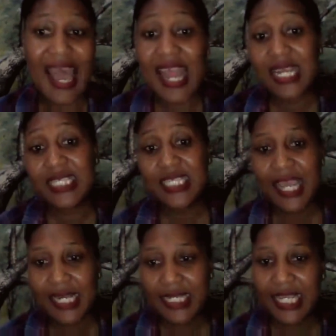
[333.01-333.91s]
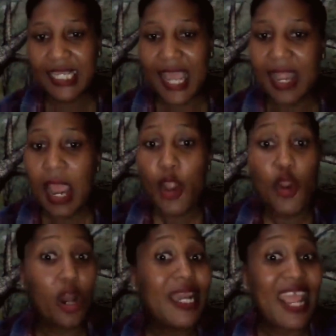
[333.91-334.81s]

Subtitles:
understanding that not